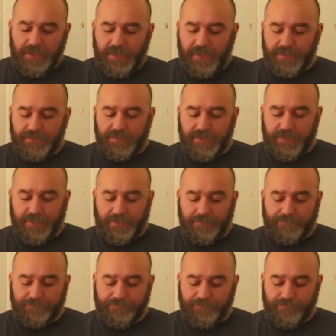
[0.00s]

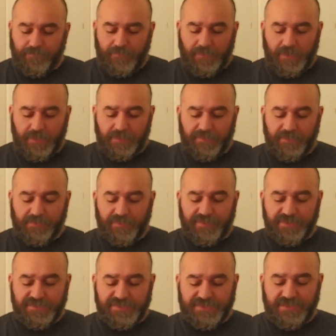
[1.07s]
And
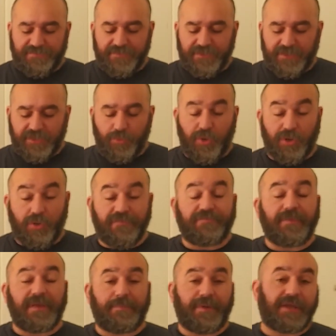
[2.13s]
this is definitely one off
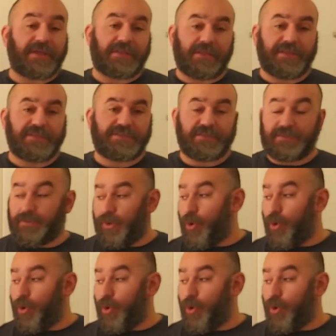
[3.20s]
my bucket list.